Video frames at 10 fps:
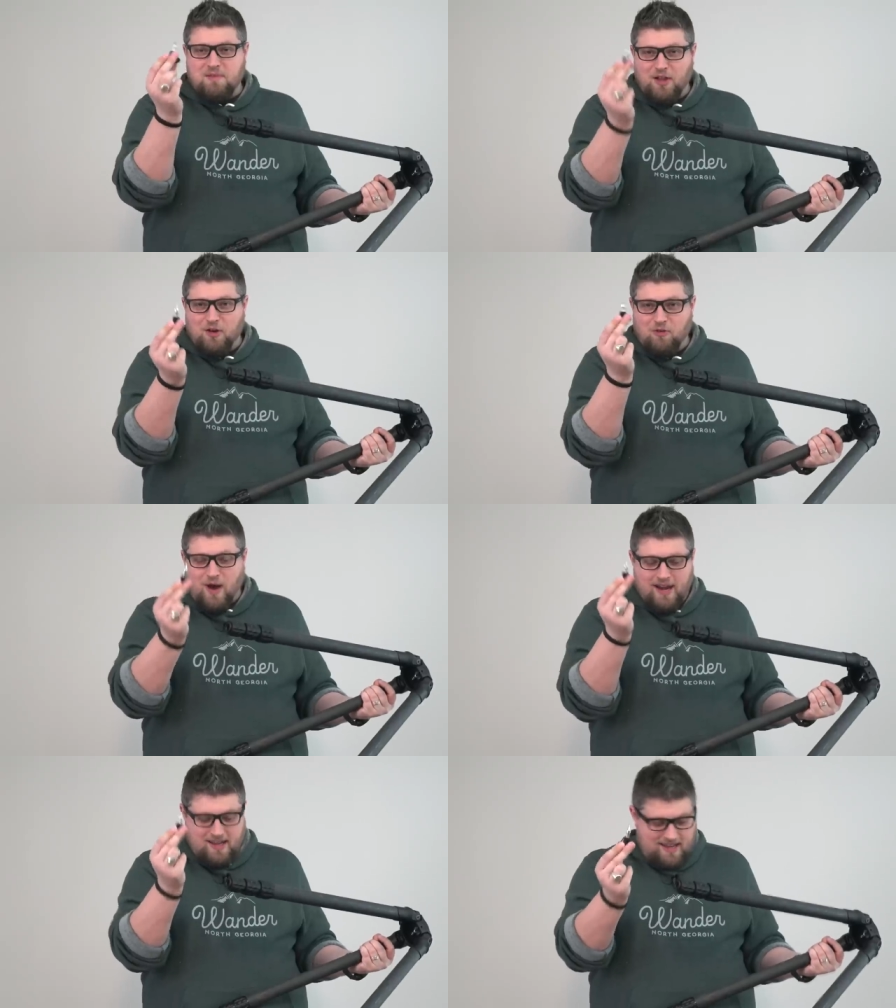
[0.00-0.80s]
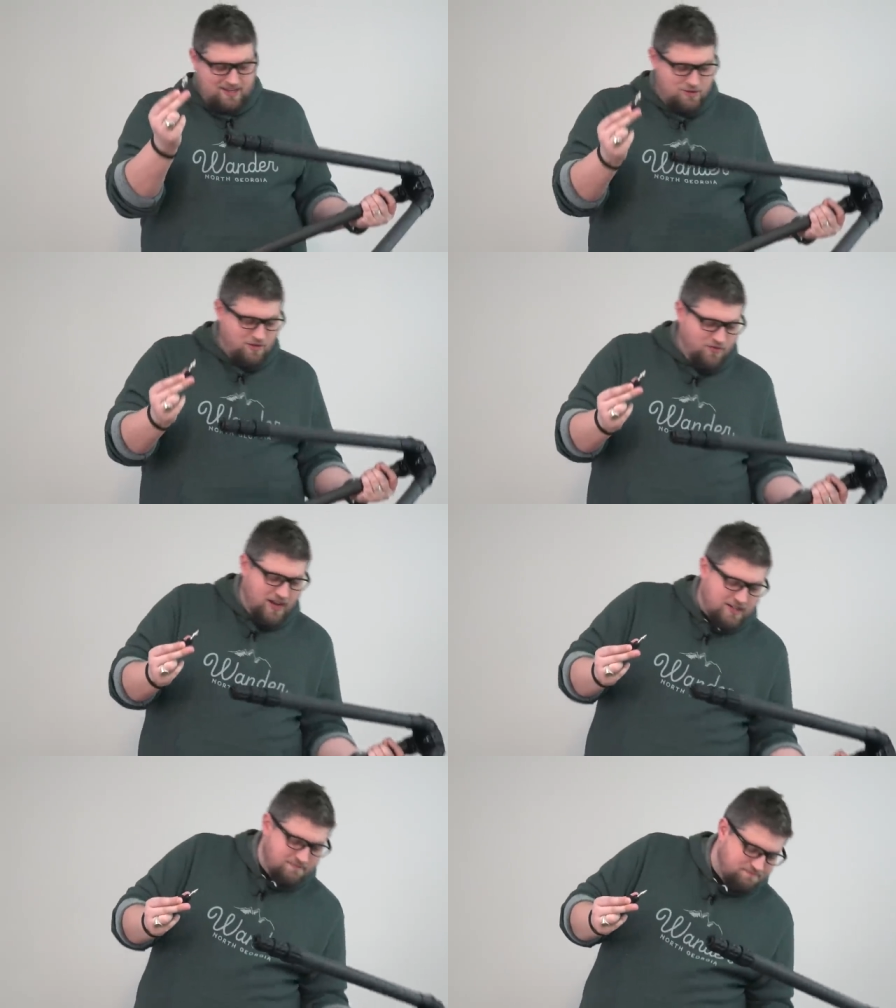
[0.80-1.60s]
built right into the
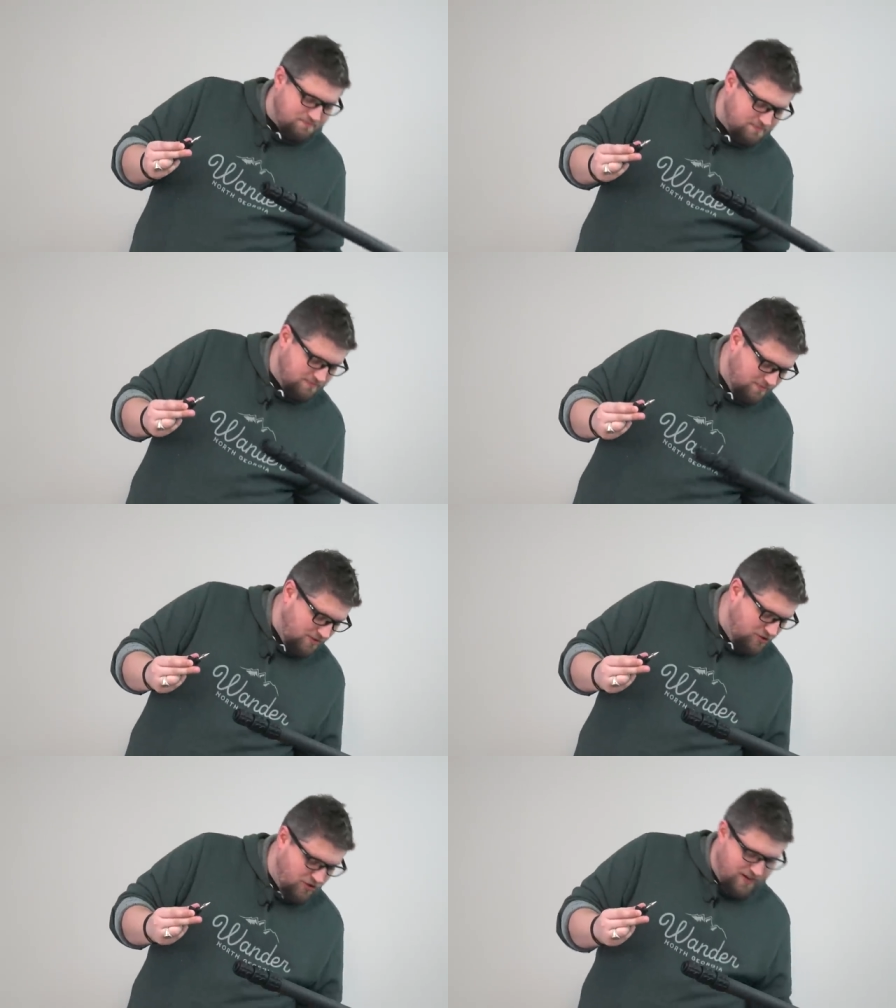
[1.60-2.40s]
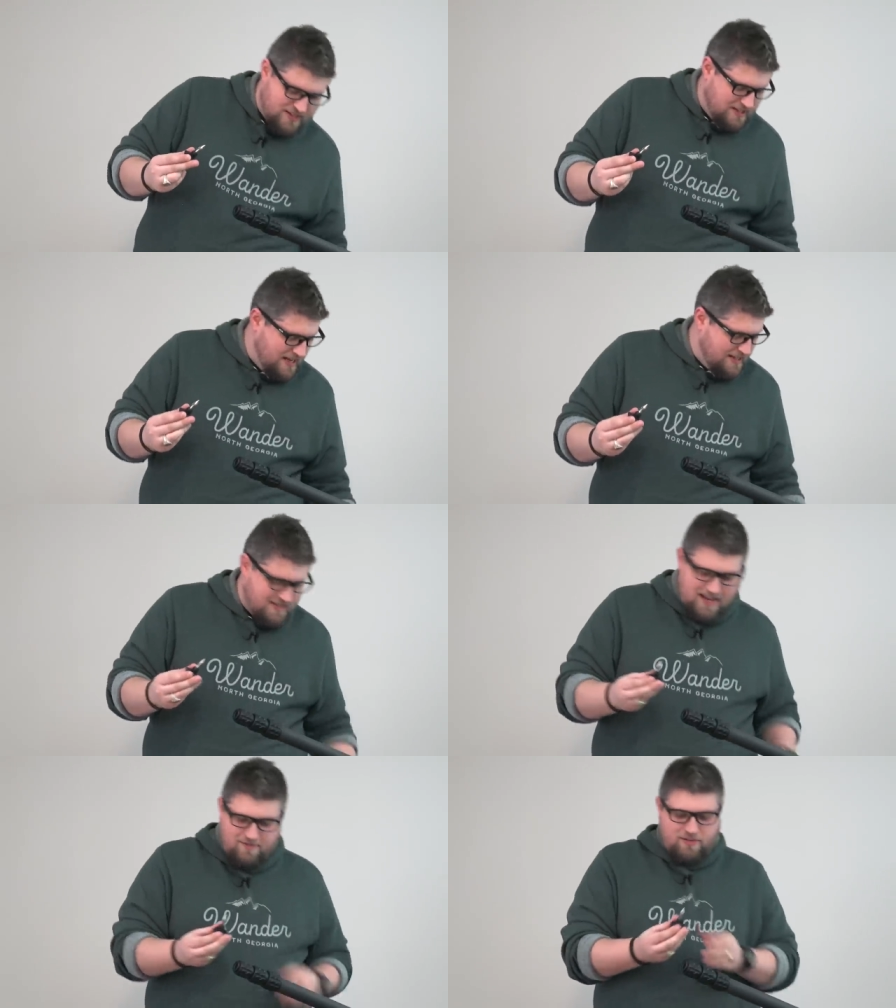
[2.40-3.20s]
feet. So if I just lay
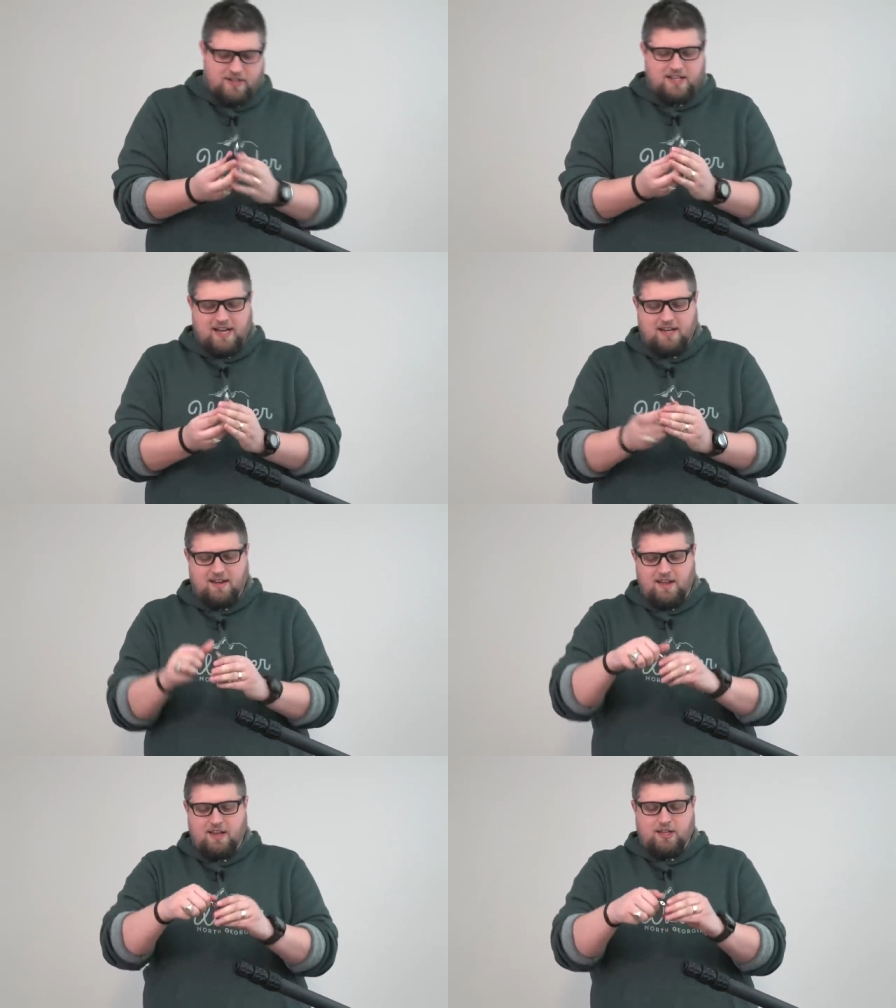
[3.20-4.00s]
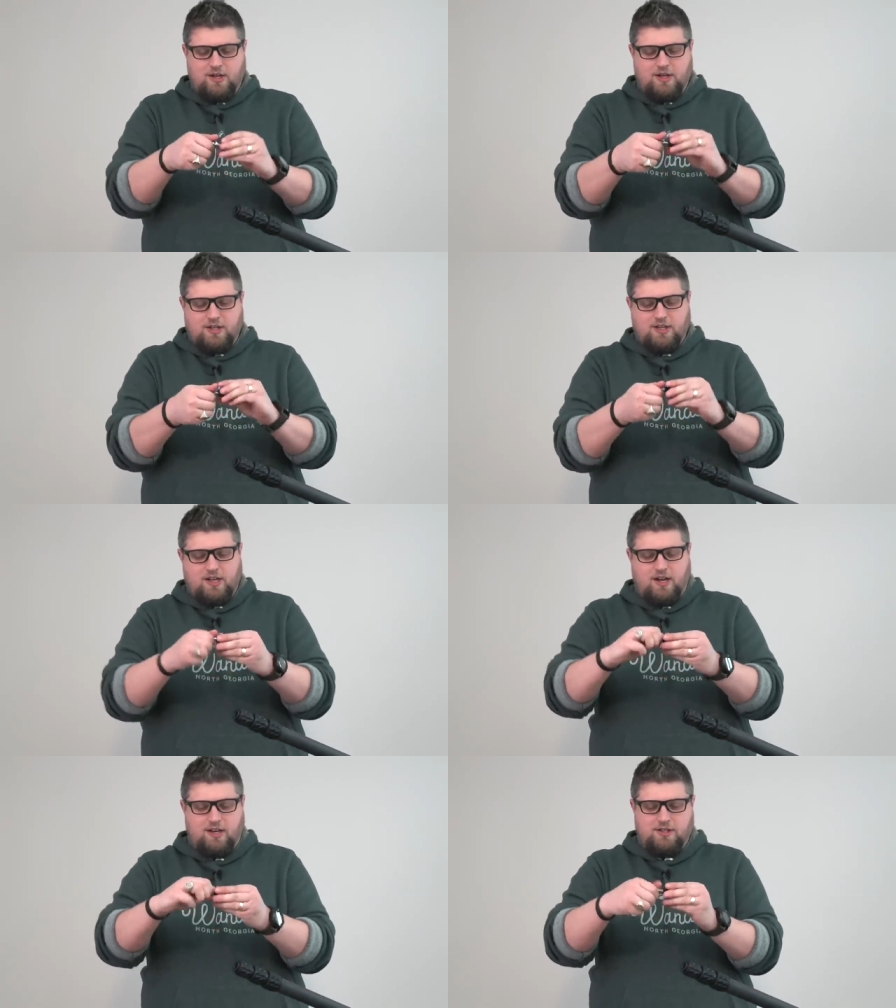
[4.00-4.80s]
this down for a second, you can just
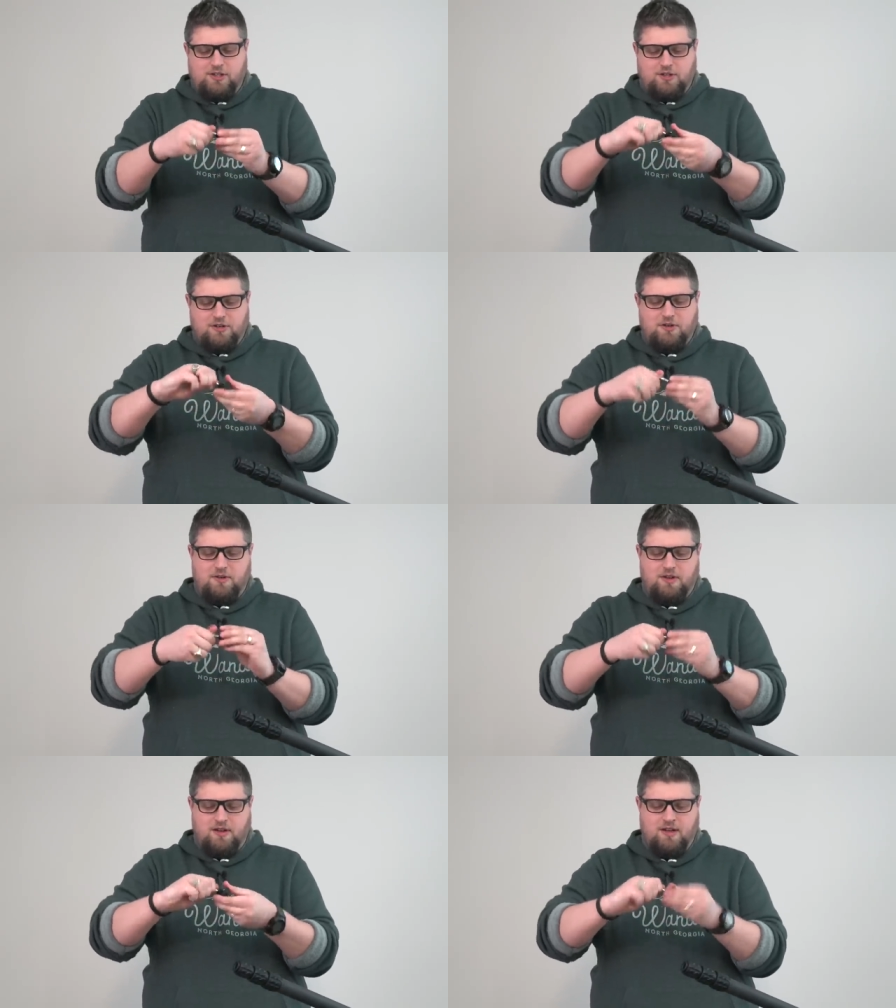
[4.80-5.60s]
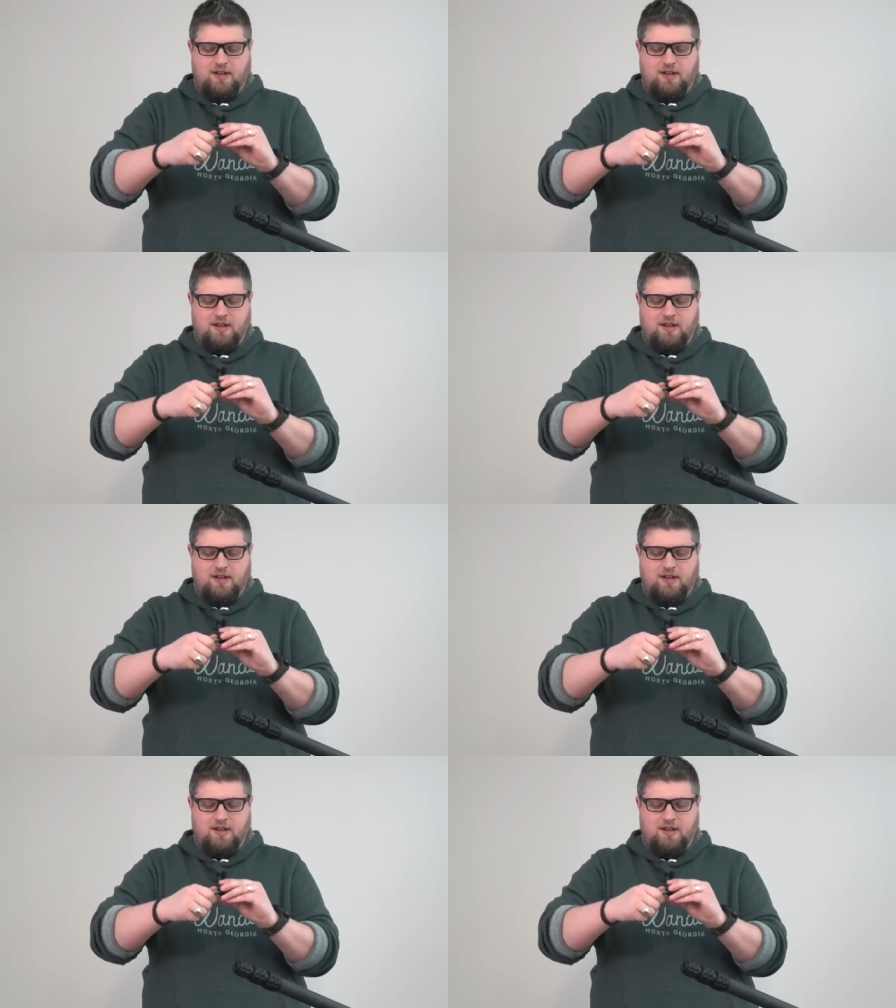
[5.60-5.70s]
unscrew